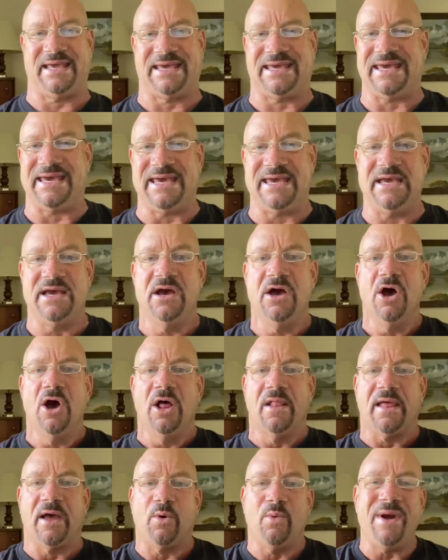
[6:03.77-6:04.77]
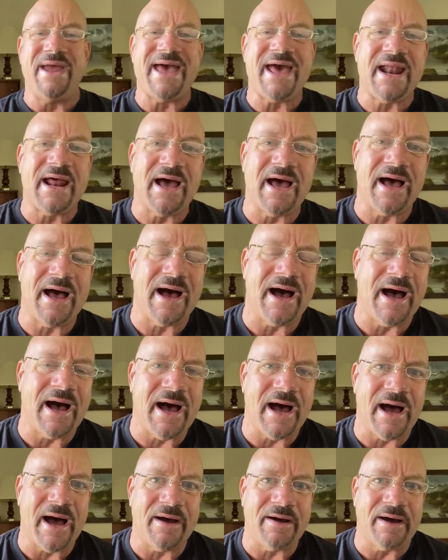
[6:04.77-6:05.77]
key. Like we had
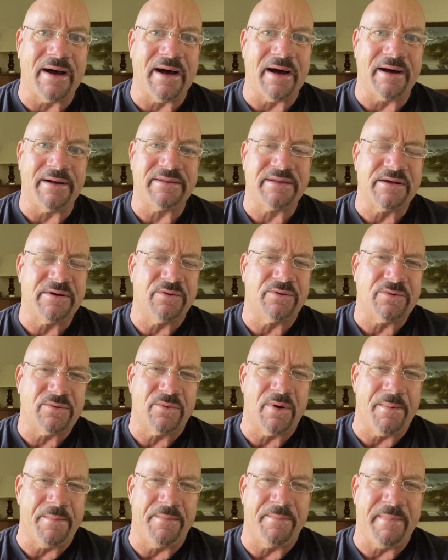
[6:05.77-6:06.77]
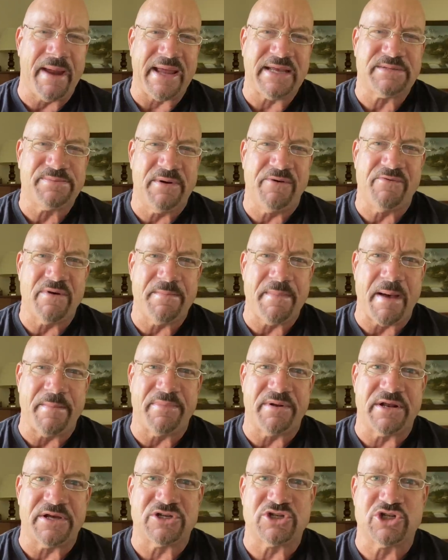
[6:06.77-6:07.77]
what makes me
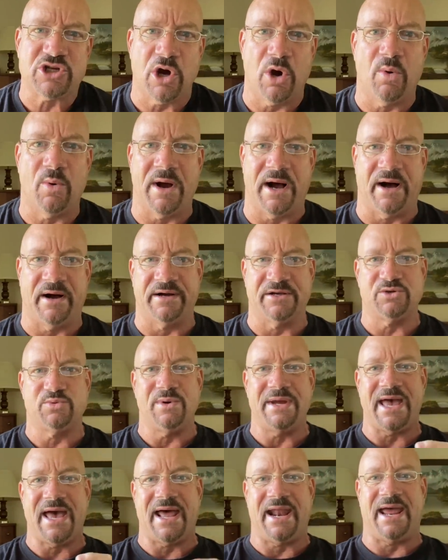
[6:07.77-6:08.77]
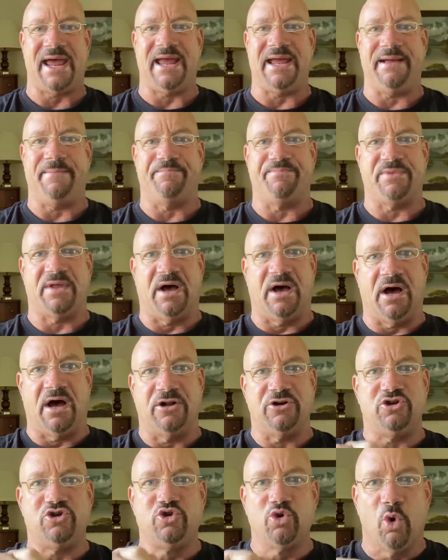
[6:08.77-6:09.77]
remember this so well is we had a
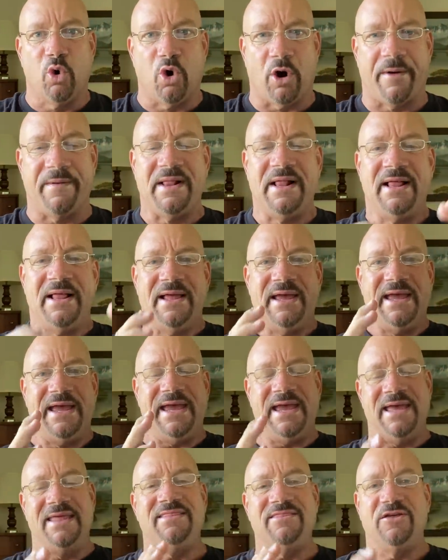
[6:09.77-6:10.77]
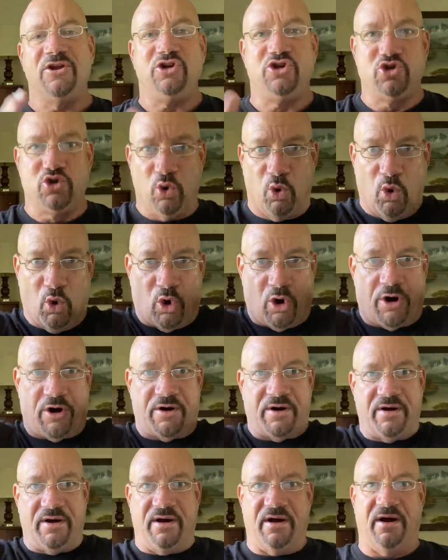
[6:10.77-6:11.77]
door. In the
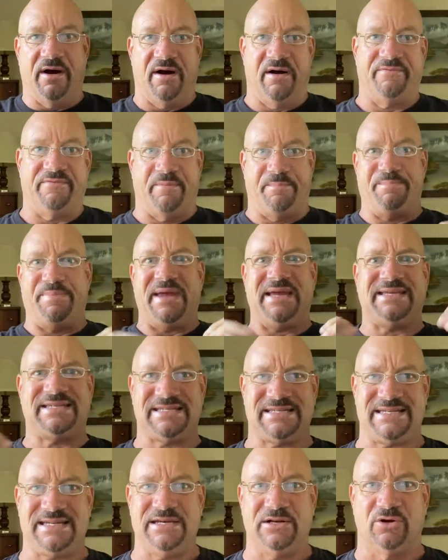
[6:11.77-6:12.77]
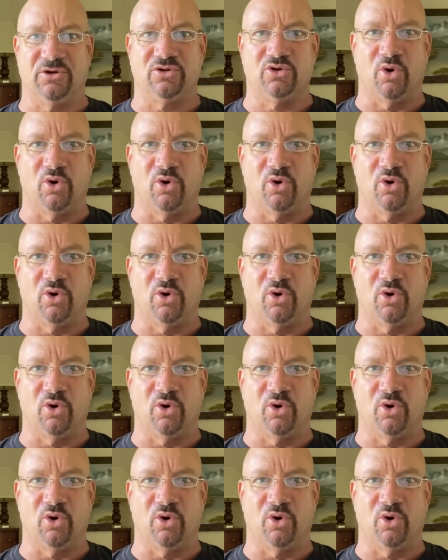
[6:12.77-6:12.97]
door of a big steel